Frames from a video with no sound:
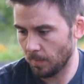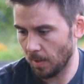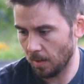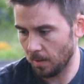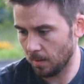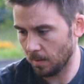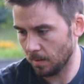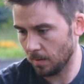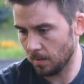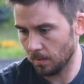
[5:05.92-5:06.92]
but
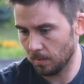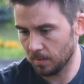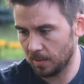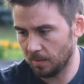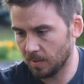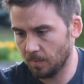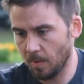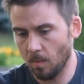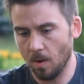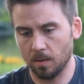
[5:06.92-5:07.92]
seems to
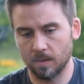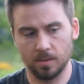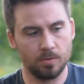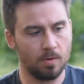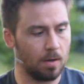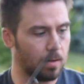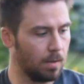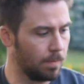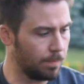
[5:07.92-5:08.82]
be well constructed.